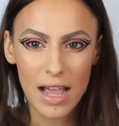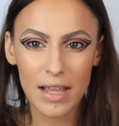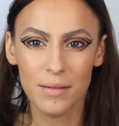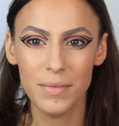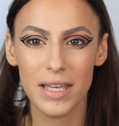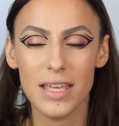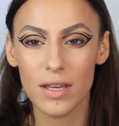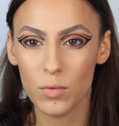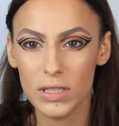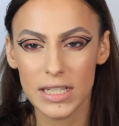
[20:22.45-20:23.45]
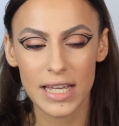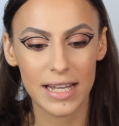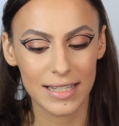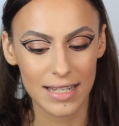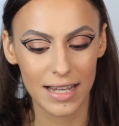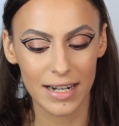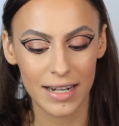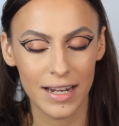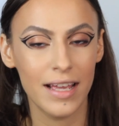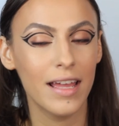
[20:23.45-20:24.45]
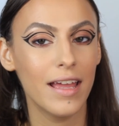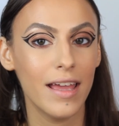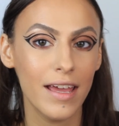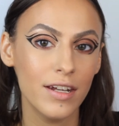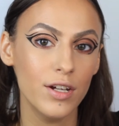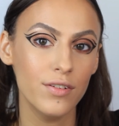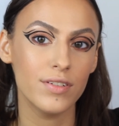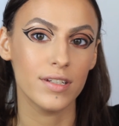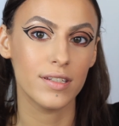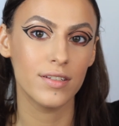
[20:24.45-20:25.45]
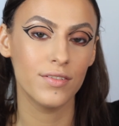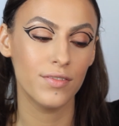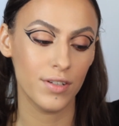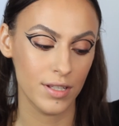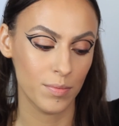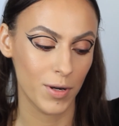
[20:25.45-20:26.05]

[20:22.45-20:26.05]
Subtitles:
I am equally excited and nervous for this